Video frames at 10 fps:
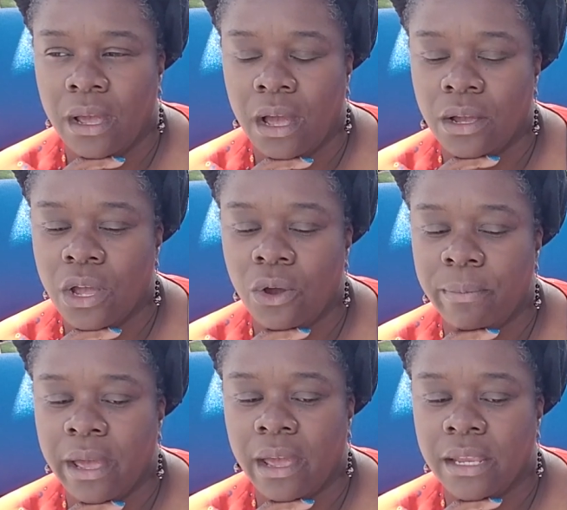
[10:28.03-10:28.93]
A
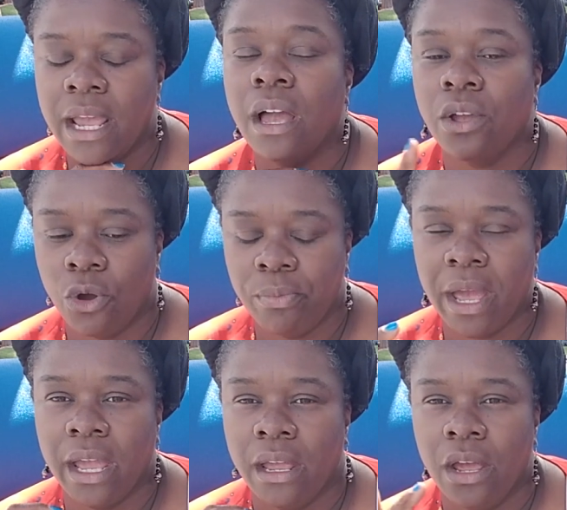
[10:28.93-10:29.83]

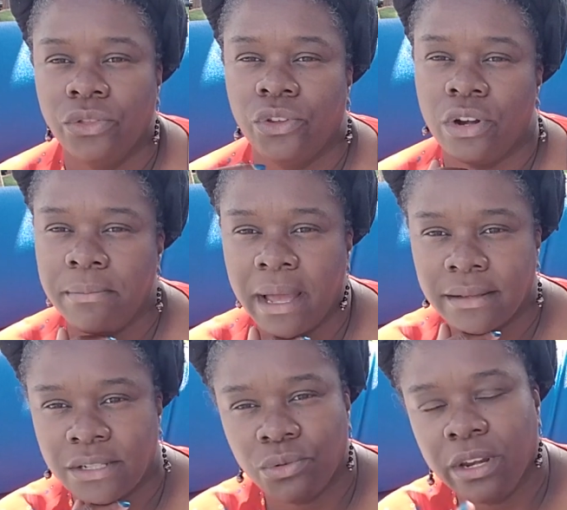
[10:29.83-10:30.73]
copay,
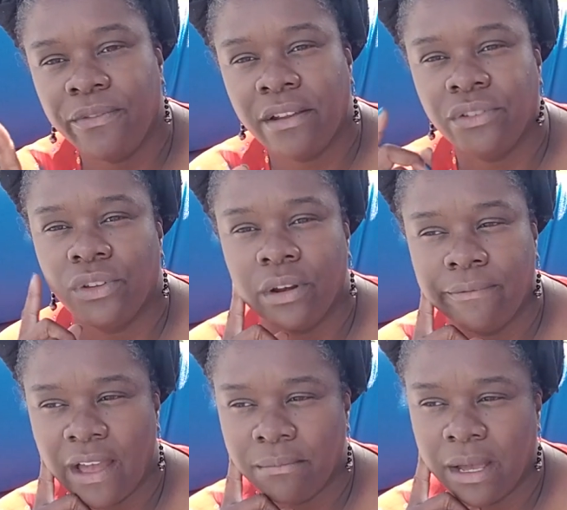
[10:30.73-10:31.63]
$30, 25 to
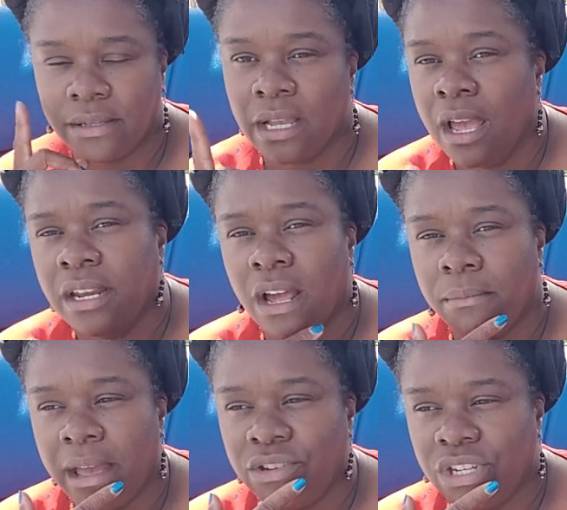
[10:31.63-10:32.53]
$35. Now
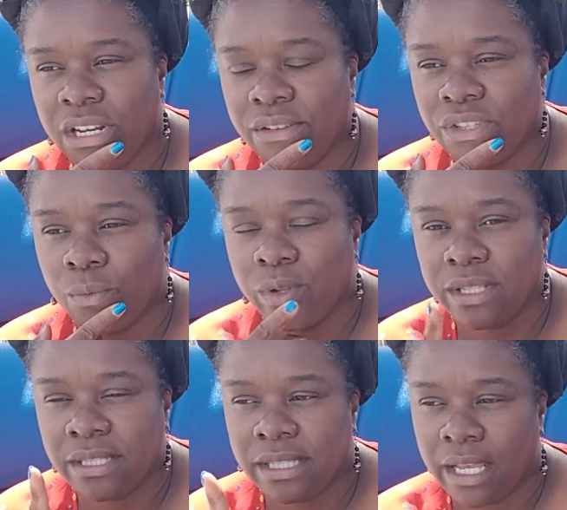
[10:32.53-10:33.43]
imagine if
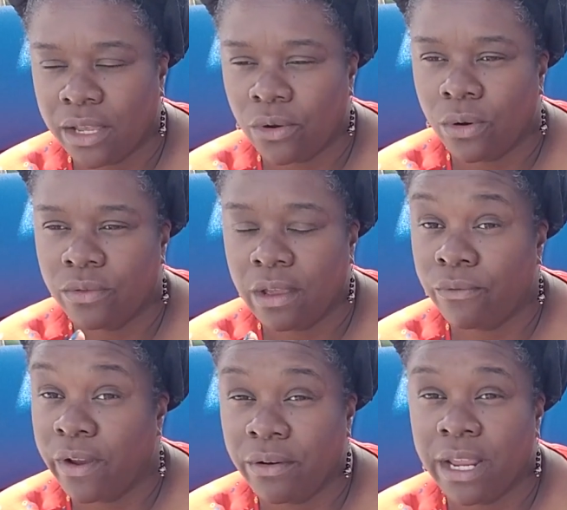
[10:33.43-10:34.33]
someone's sick or they're
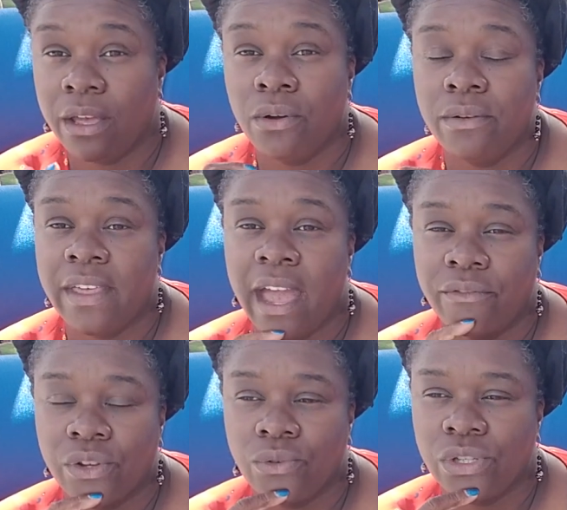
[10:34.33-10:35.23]
very ill and they have
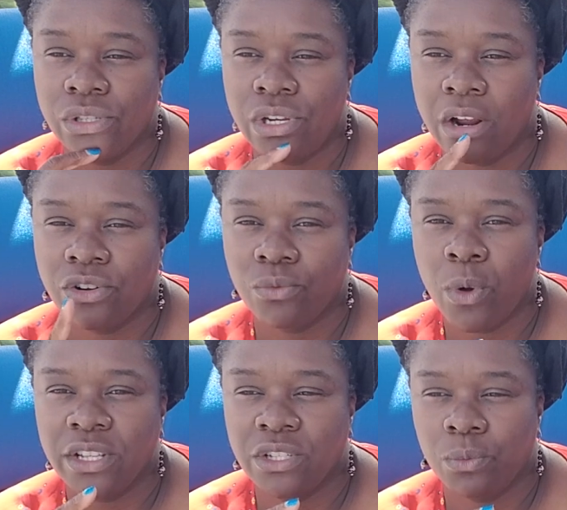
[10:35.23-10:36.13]
to go to the doctor
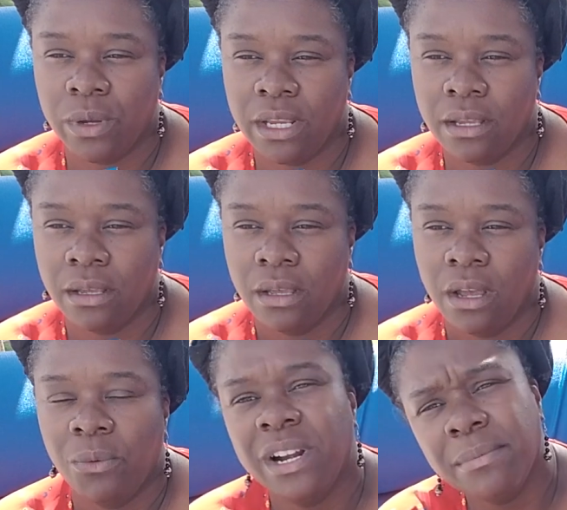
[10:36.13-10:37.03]
once a week.
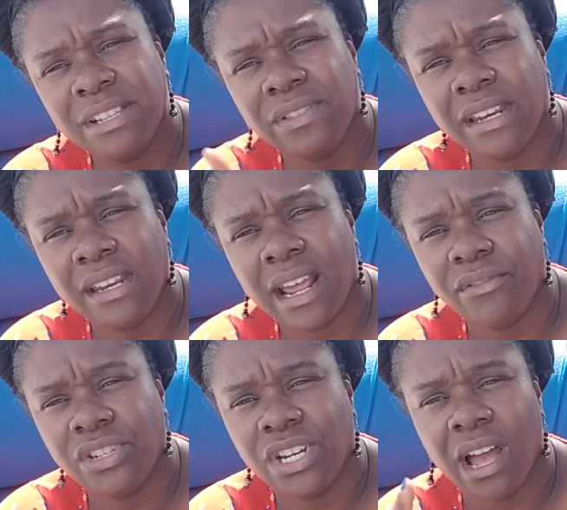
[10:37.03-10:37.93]
What happens if they didn't
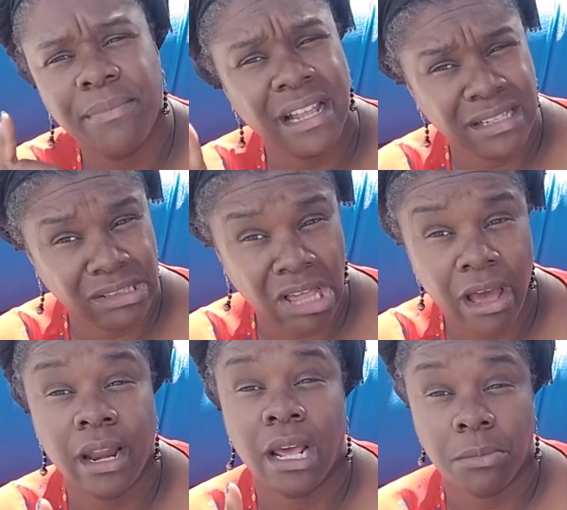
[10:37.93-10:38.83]
have a job? That's a
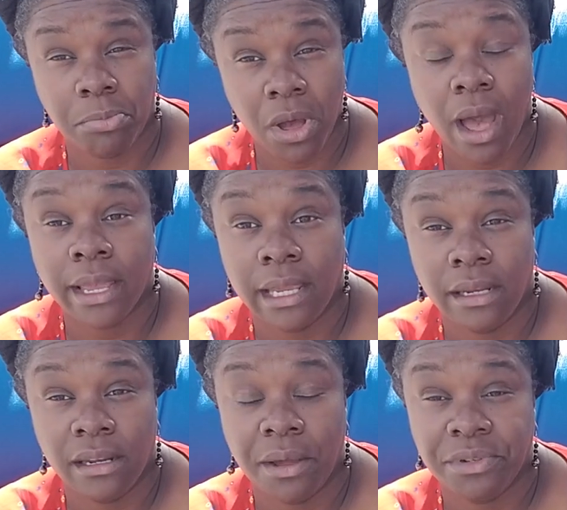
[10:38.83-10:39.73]
lot out of pocket.
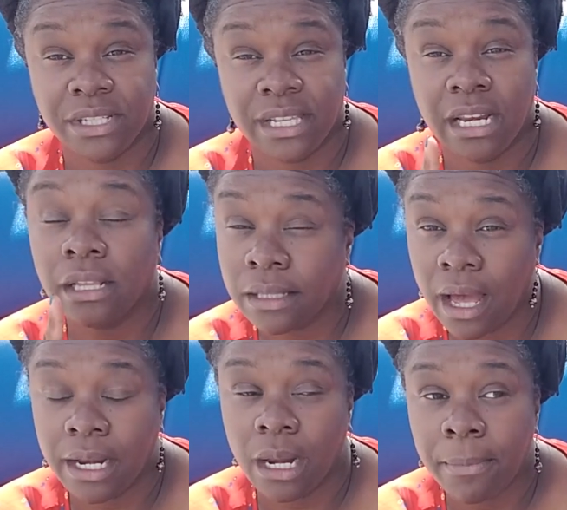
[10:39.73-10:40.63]
I'm just saying, a
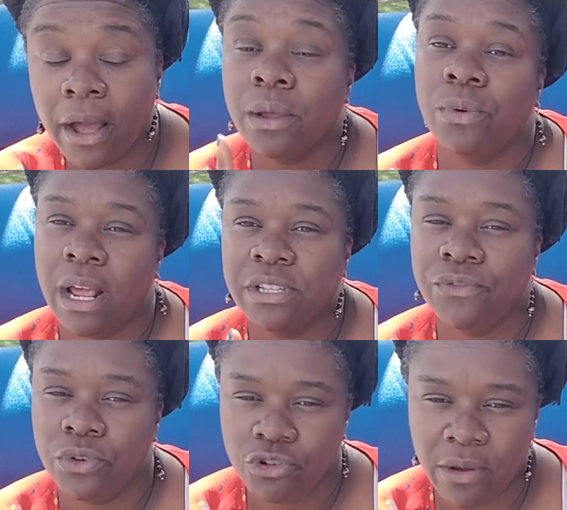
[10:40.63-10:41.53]
lot out of pocket. What happens
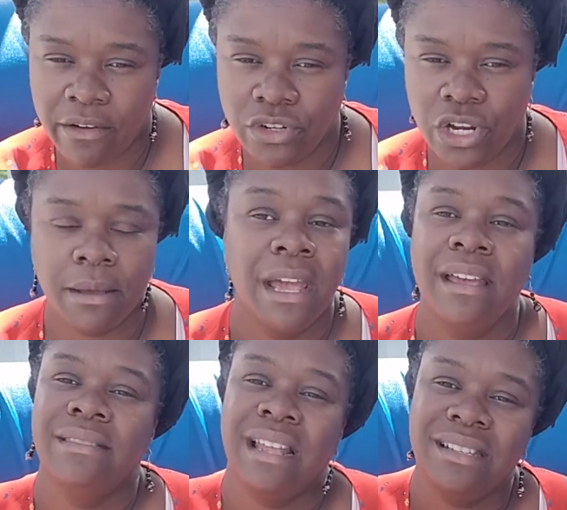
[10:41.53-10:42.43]
if you do have a job?
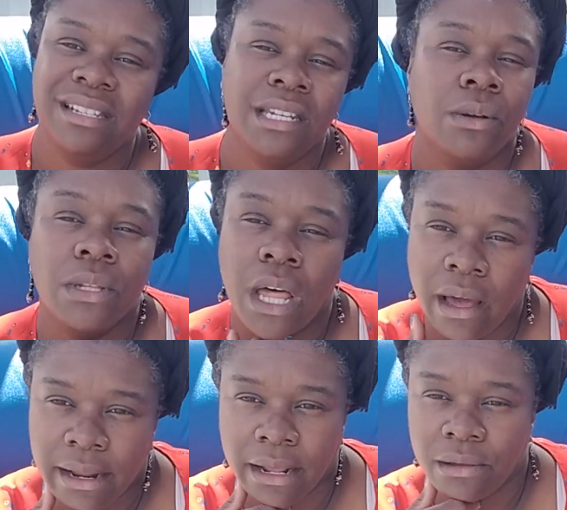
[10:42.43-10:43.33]
That's still a
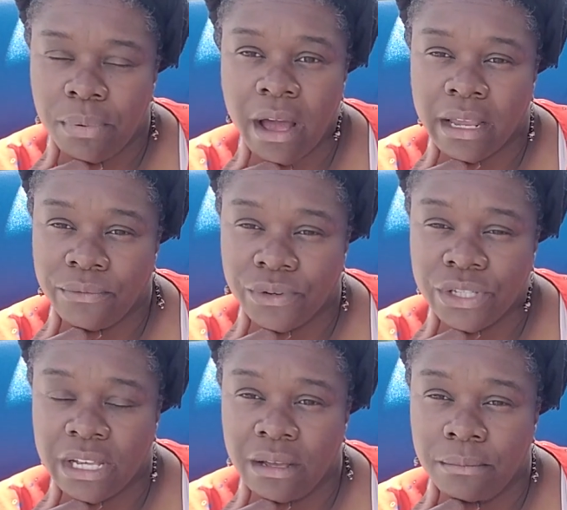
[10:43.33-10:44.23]
lot out of pocket for
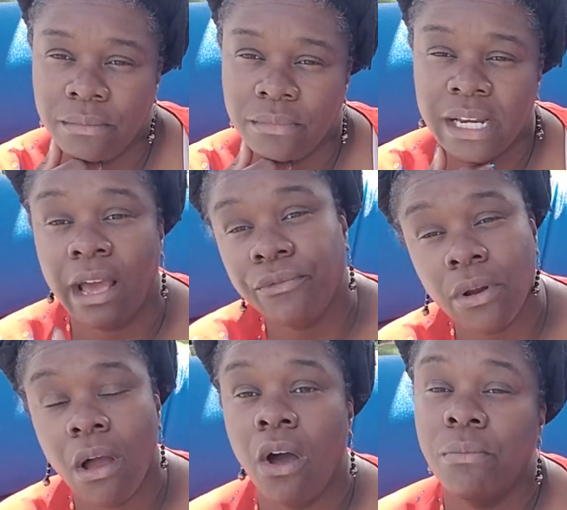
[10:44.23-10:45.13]
some. Not for
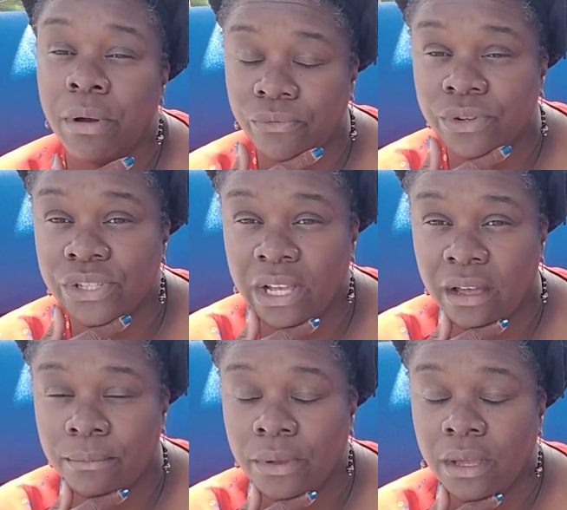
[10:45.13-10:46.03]
all, but for
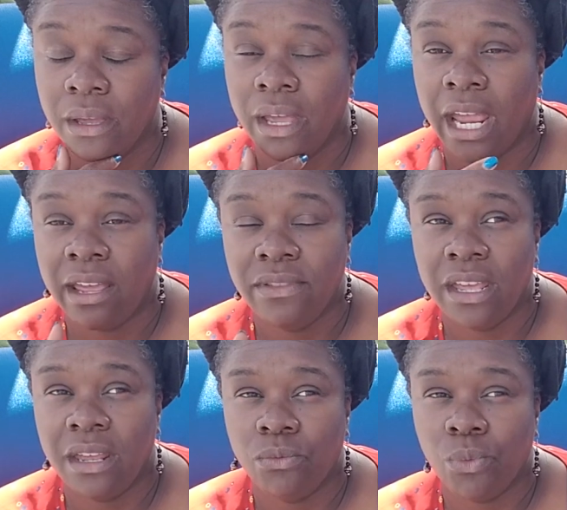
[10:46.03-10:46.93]
some. And
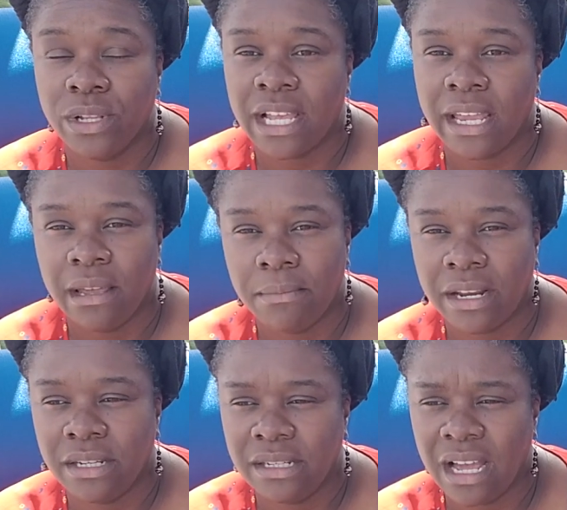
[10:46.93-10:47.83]
then once I hit
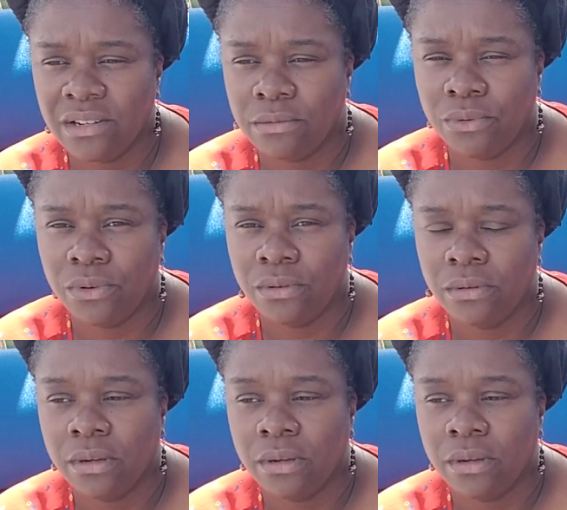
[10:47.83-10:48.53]
my deductible,